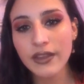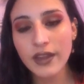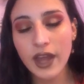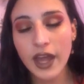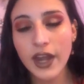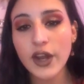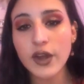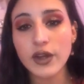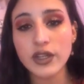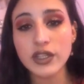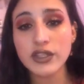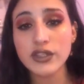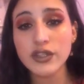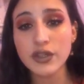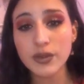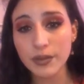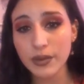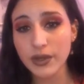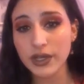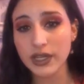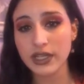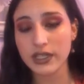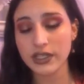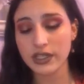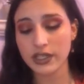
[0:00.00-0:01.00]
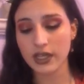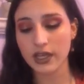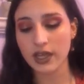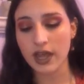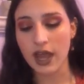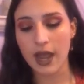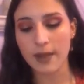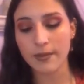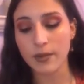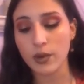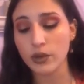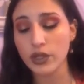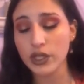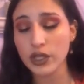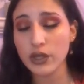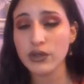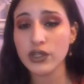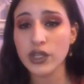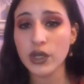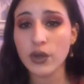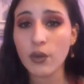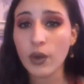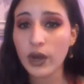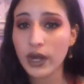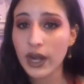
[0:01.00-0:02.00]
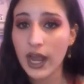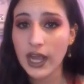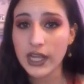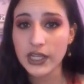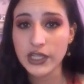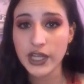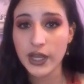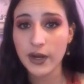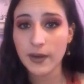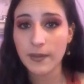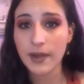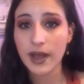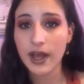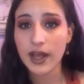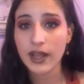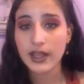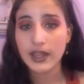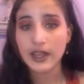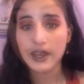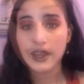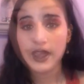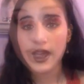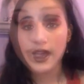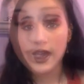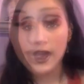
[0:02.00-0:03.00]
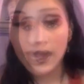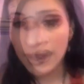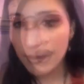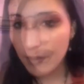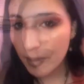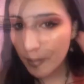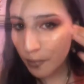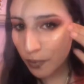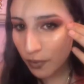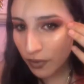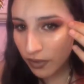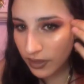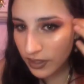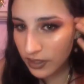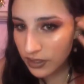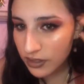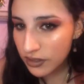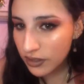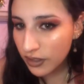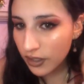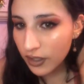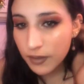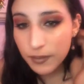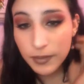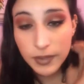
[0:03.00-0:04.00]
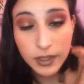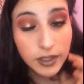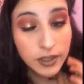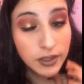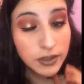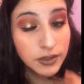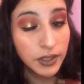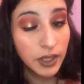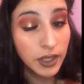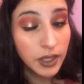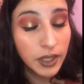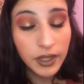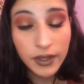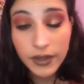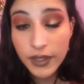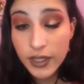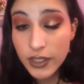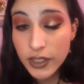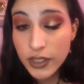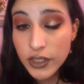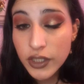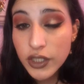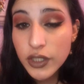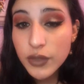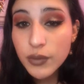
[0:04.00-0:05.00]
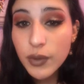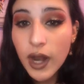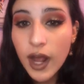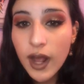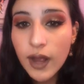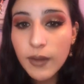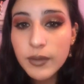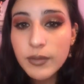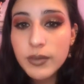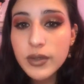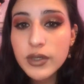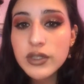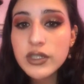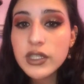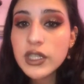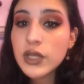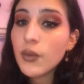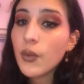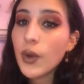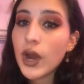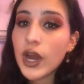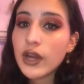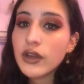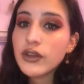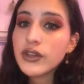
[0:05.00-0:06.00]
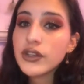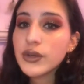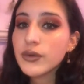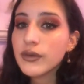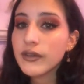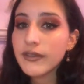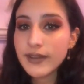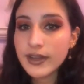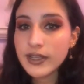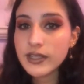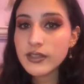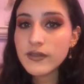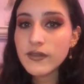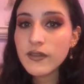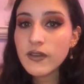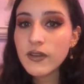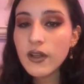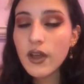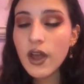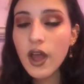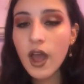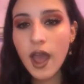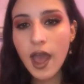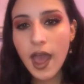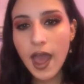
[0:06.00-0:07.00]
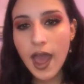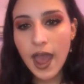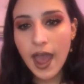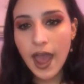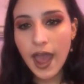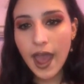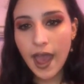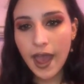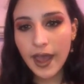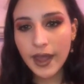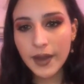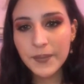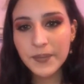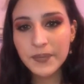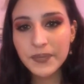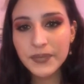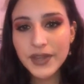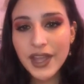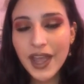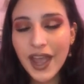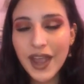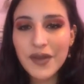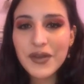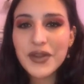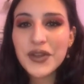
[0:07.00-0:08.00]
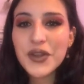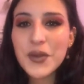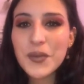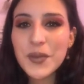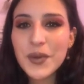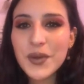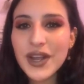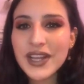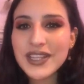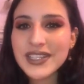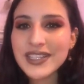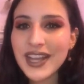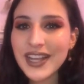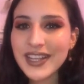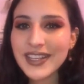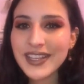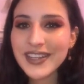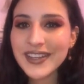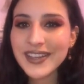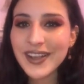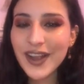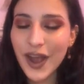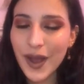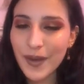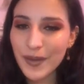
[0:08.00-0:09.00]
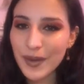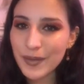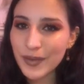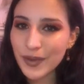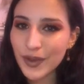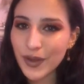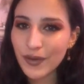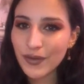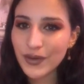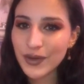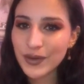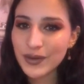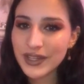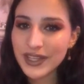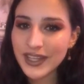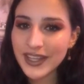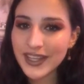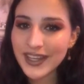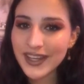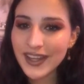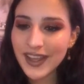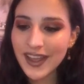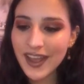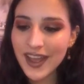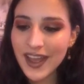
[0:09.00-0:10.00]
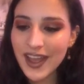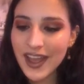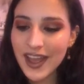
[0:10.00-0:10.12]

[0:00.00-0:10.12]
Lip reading: I know it's super easy. I'm only using one eyeshadow palette. I came up with this look because this is just what I would personally wear to a festival. And yeah, I really hope you guys liked it. Comment below if you did.